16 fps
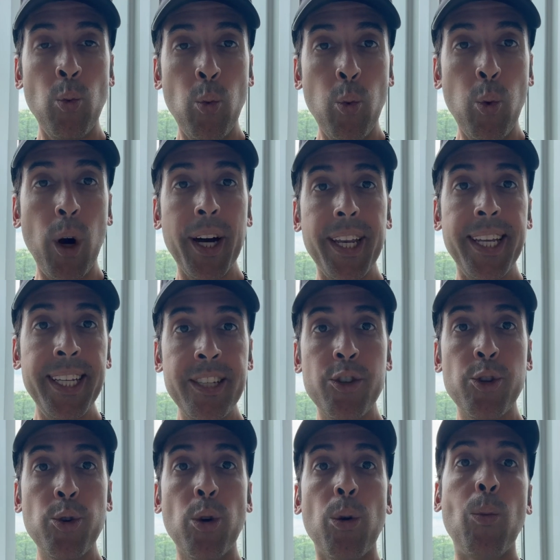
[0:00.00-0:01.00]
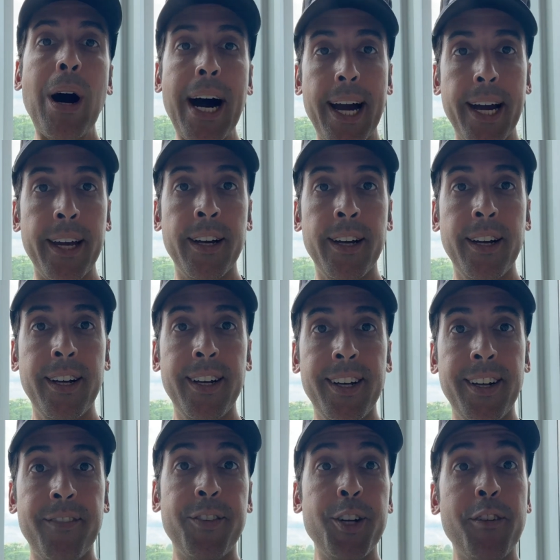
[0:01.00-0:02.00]
What is your why?
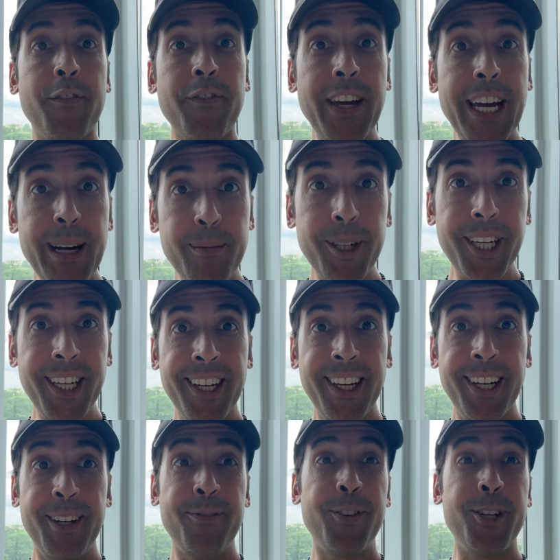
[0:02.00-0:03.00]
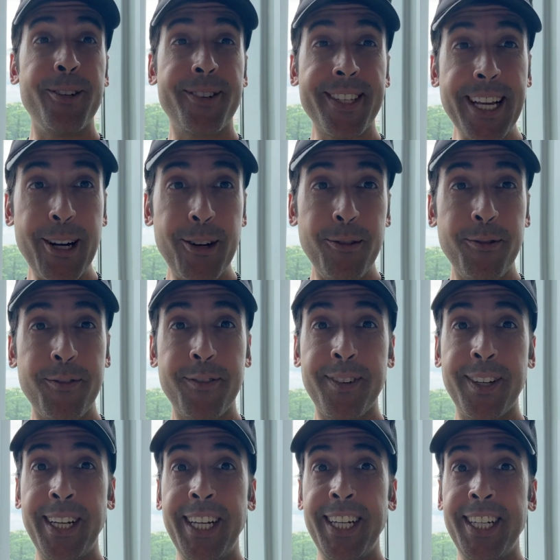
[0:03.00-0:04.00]
For your family, for yourself,
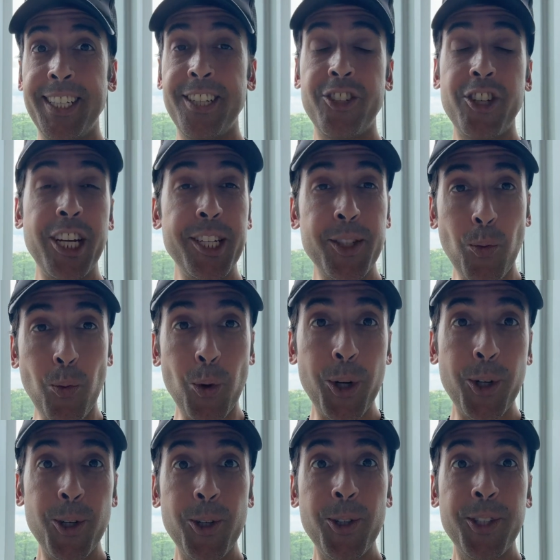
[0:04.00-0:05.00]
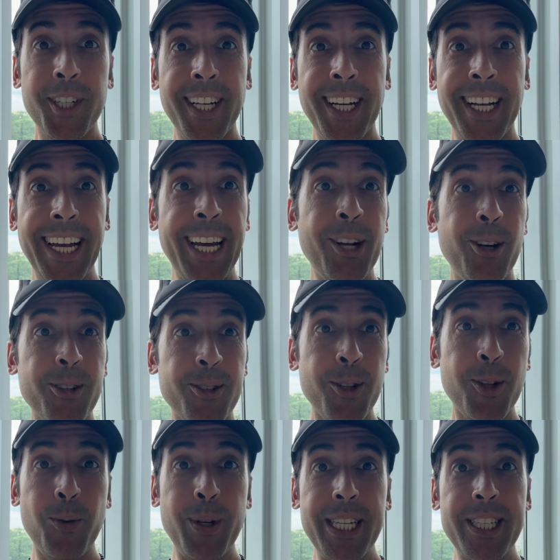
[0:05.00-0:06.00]
to change the world, and also
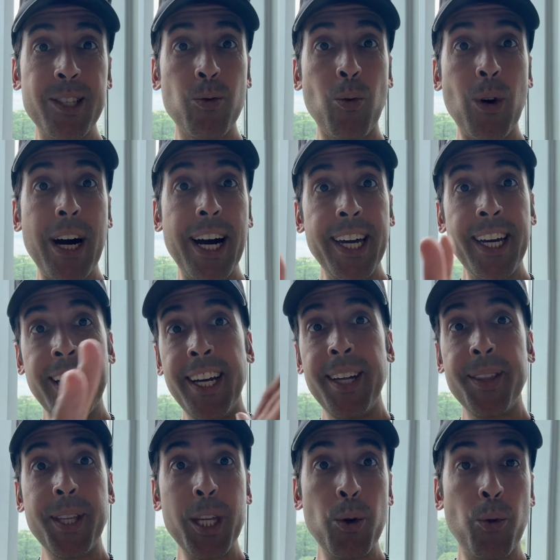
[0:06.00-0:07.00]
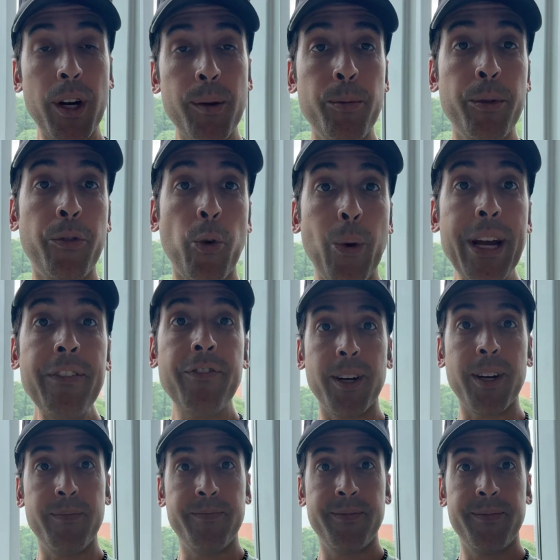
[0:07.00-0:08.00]
the reasons why that you want to move away
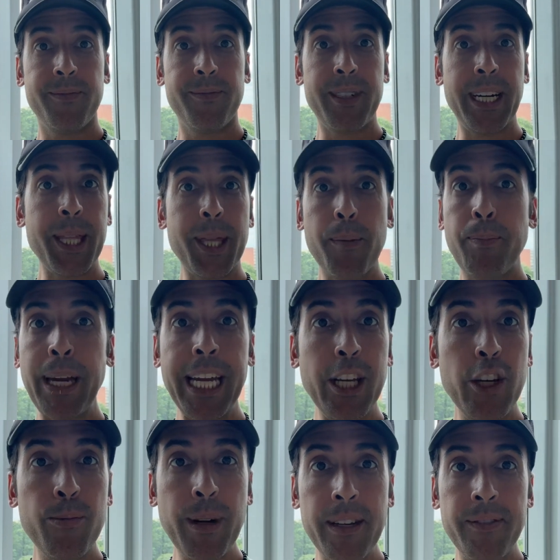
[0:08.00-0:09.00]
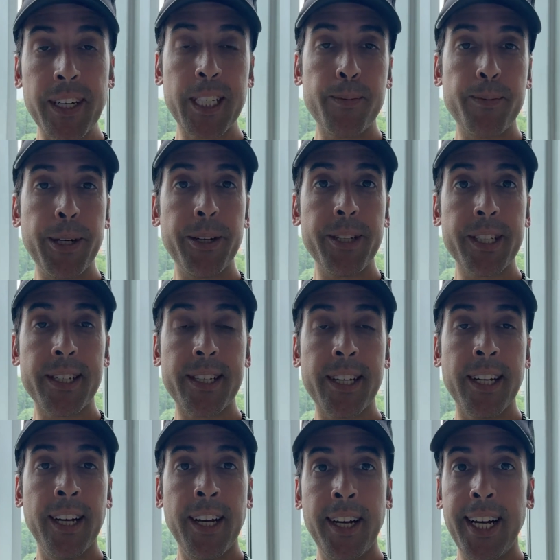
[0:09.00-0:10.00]
from, right? The pain you might have experienced
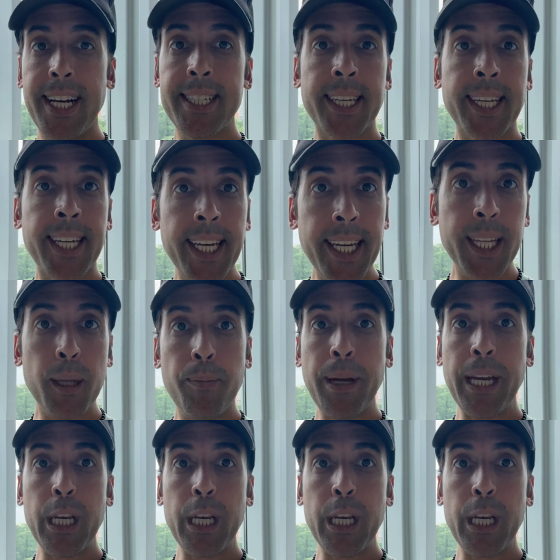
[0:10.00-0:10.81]
as a kid, the pain